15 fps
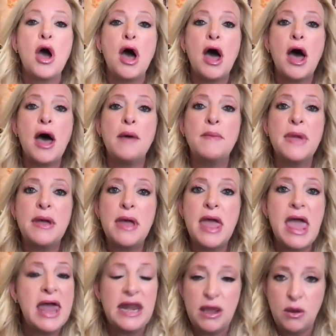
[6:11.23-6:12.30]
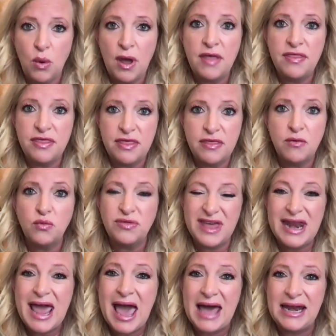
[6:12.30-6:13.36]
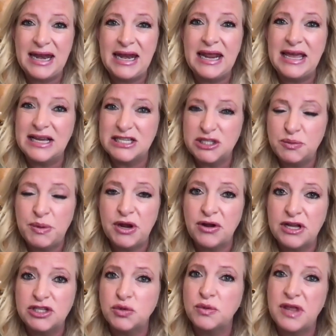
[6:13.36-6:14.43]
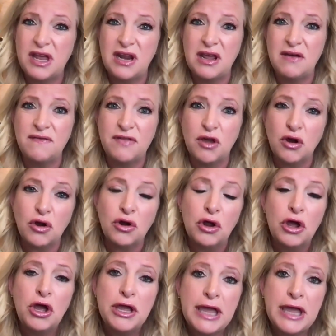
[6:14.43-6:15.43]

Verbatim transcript: Um, anyone that had any experience with any of their